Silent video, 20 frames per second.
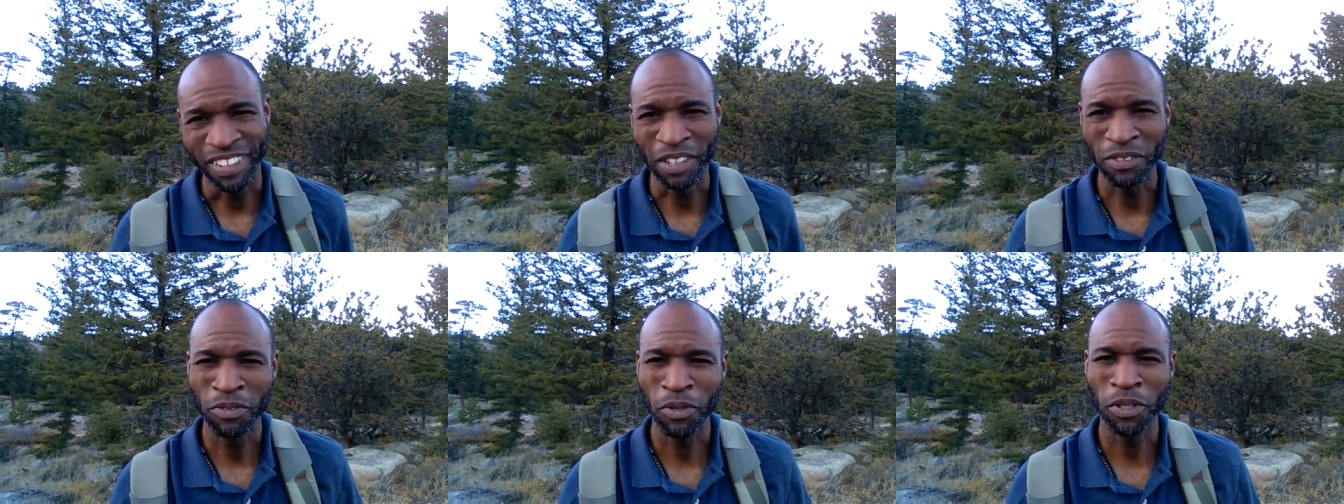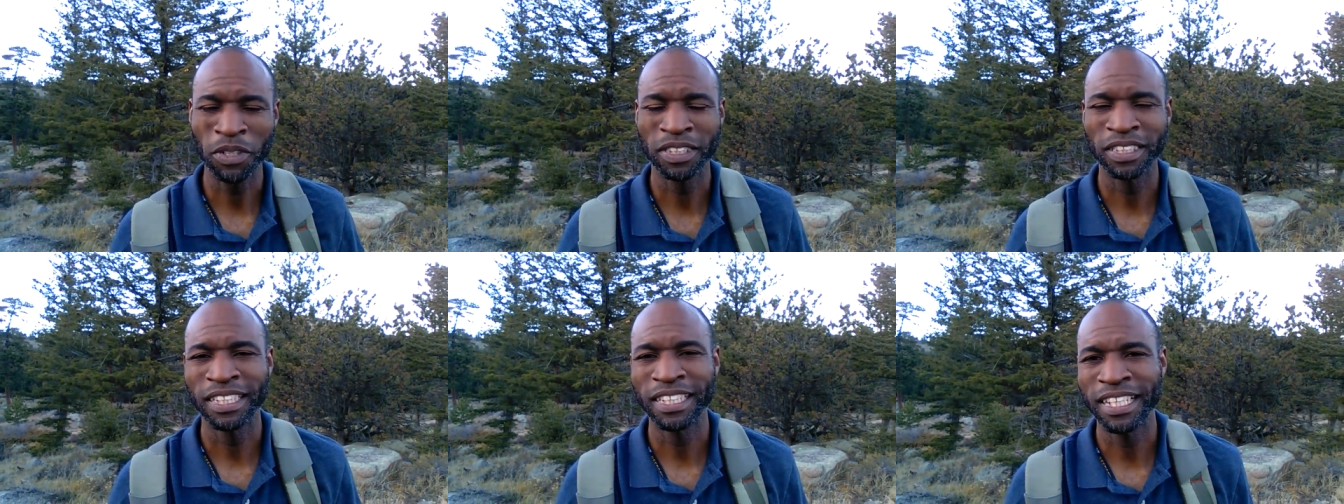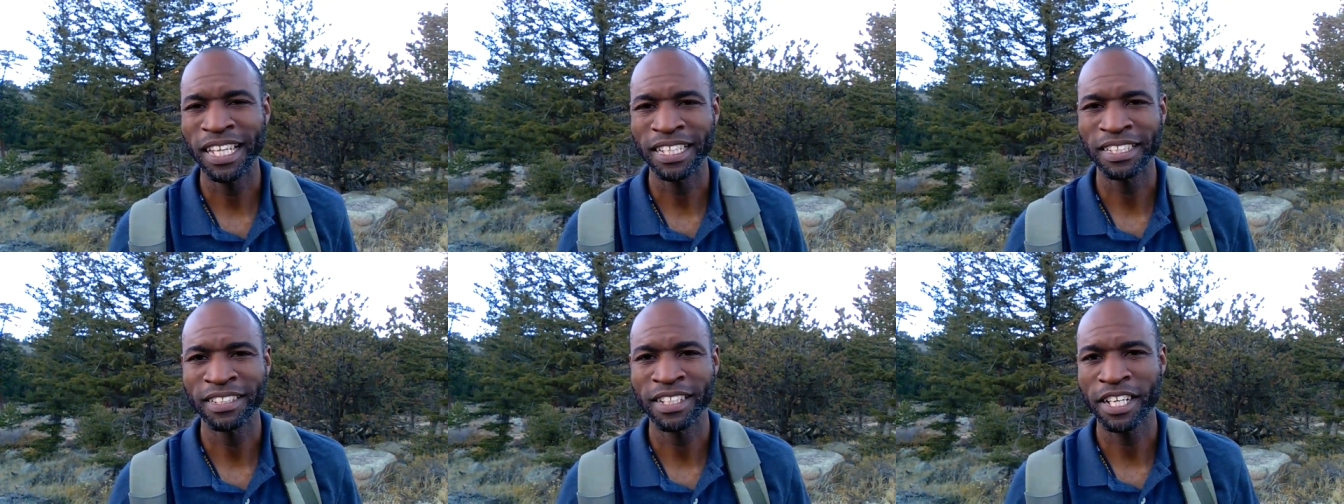
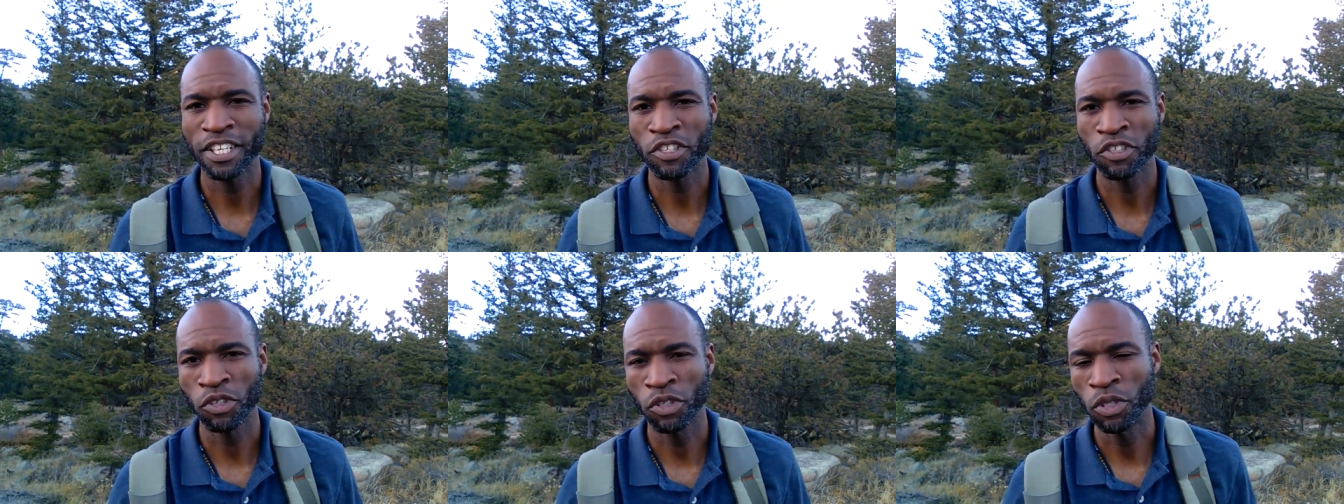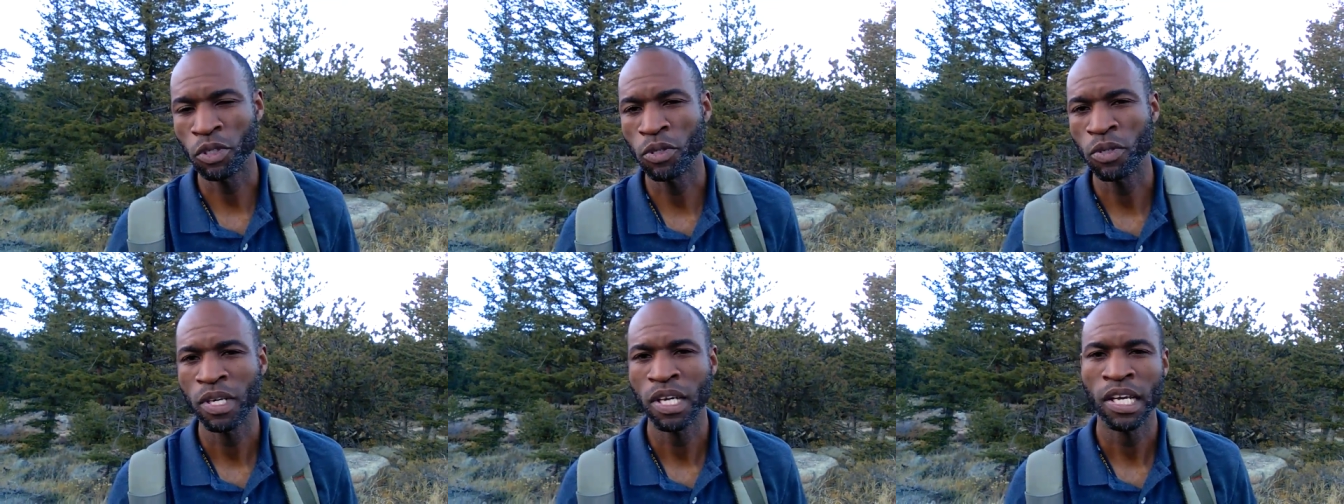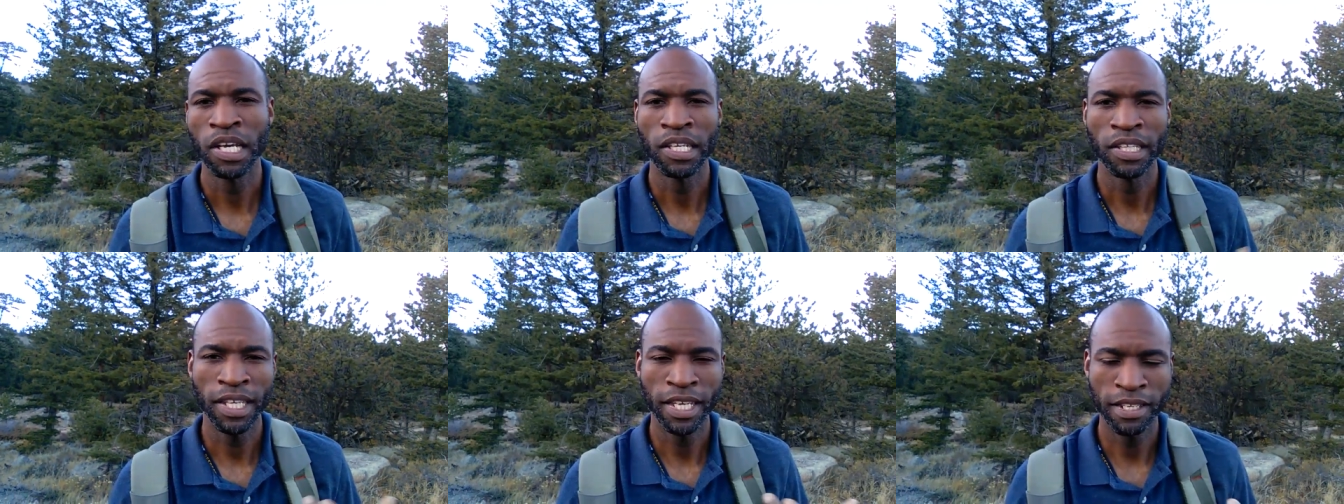Unfortunately, that's not true.
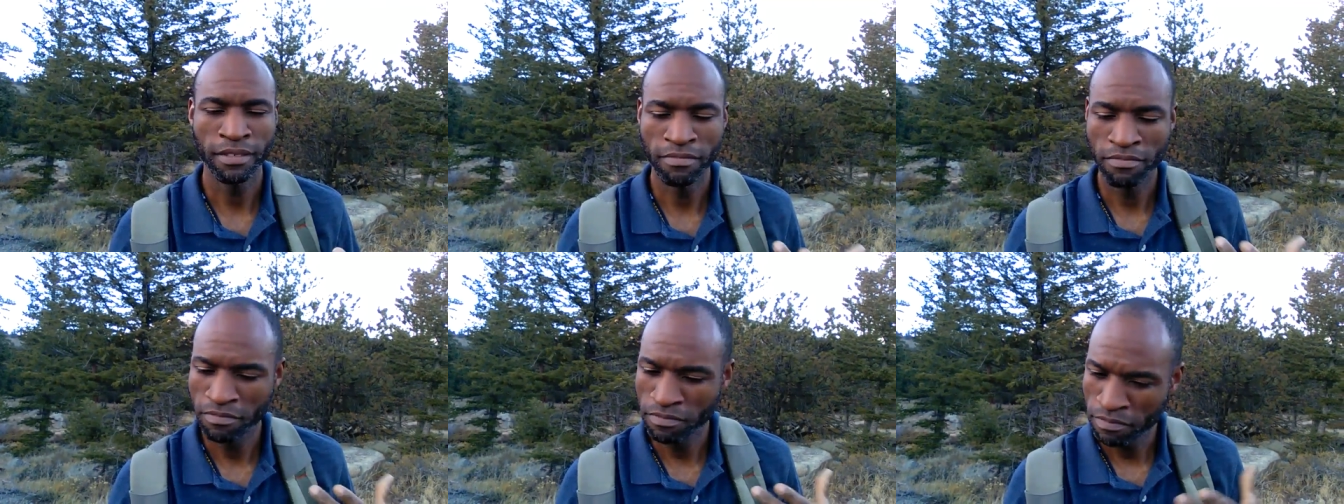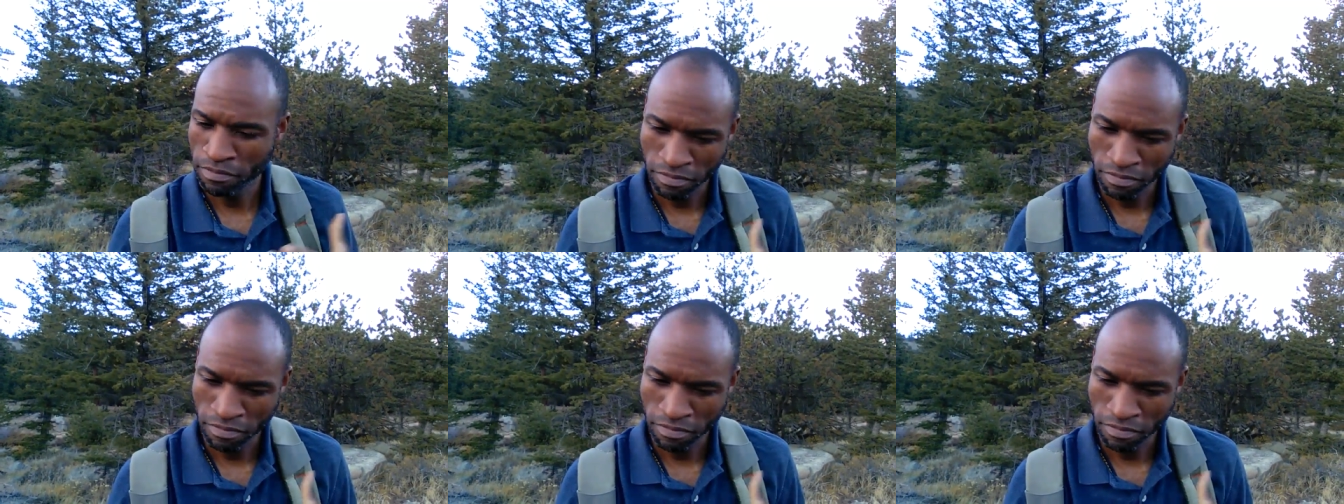They